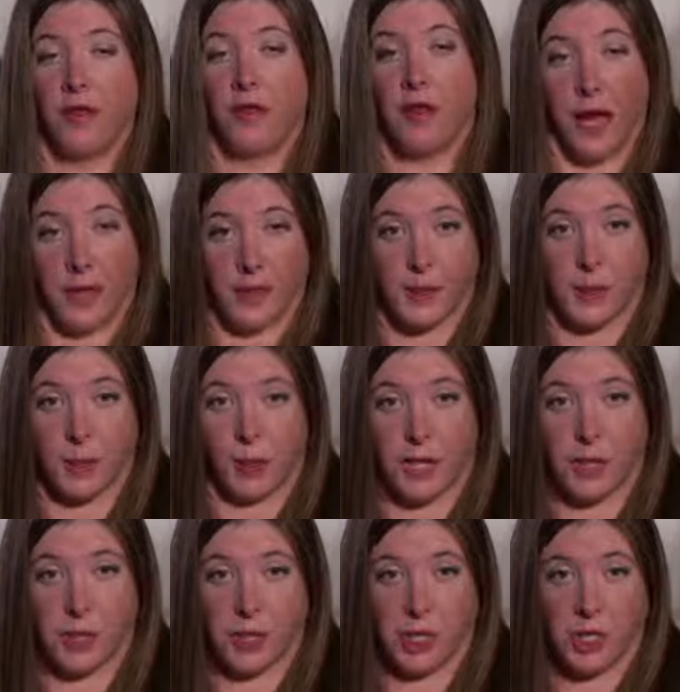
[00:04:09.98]
The next
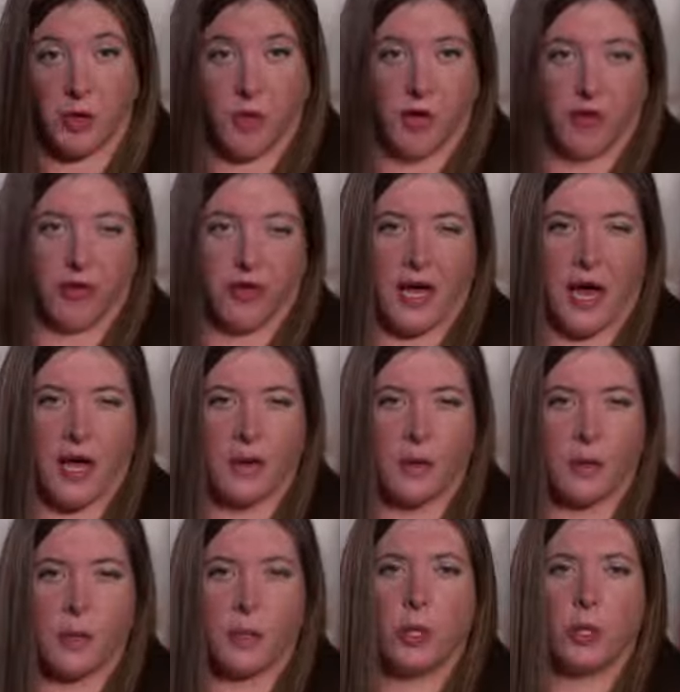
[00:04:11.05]
question you may look at
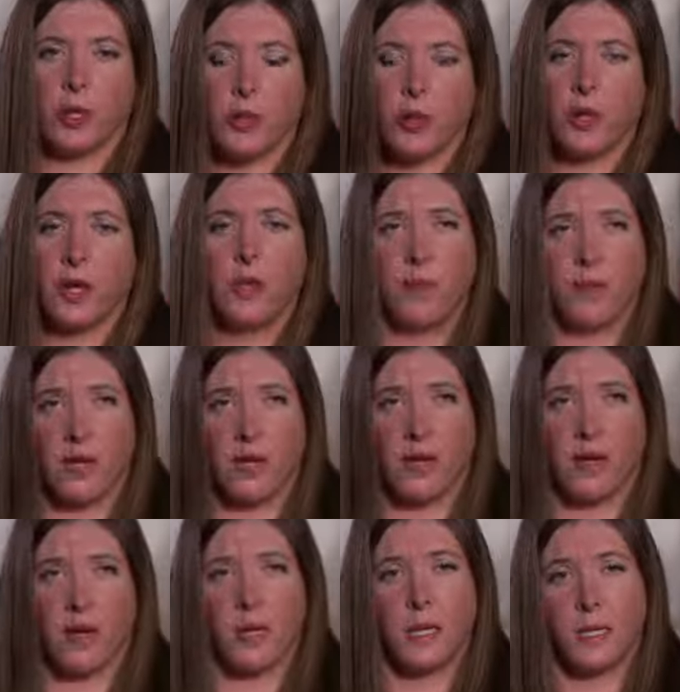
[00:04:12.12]
is who can
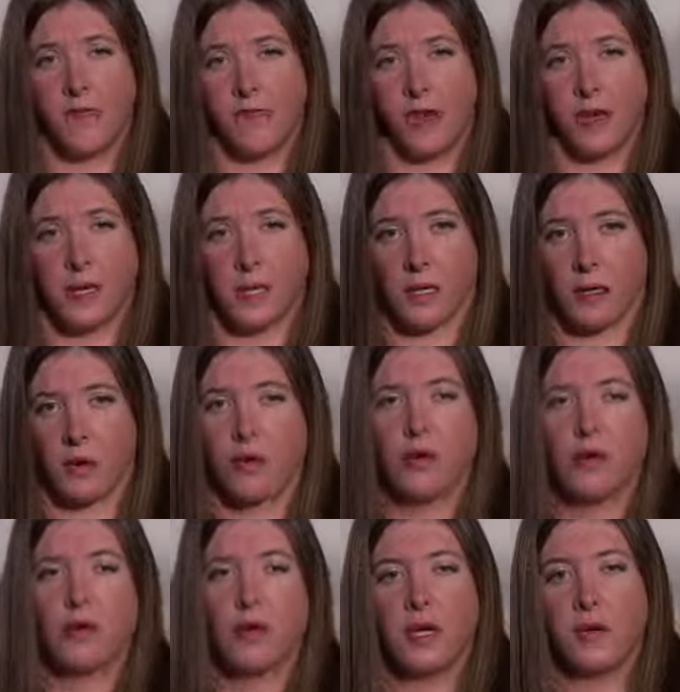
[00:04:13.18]
be a defendant or
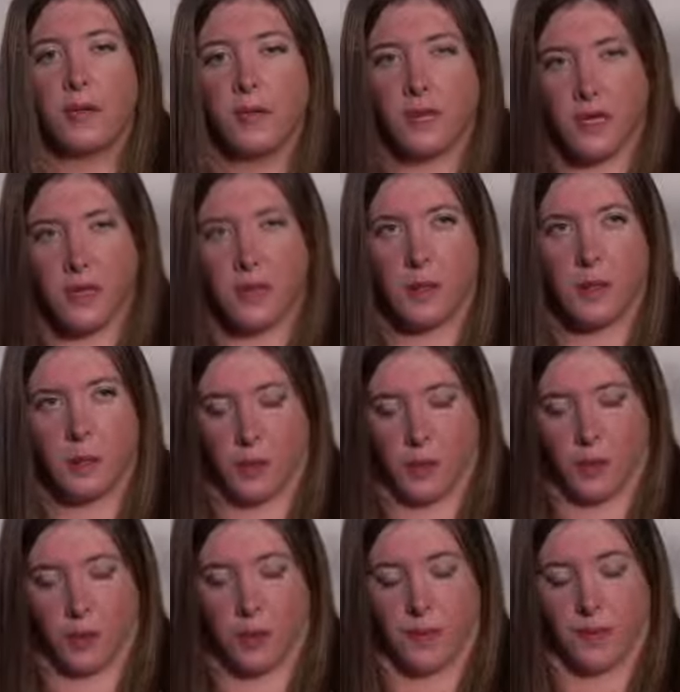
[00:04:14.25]
who can be
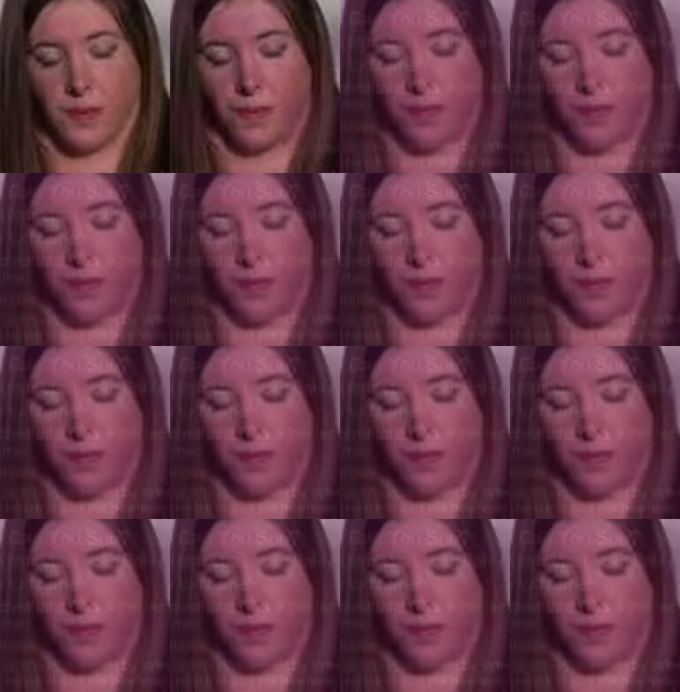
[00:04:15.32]
sued?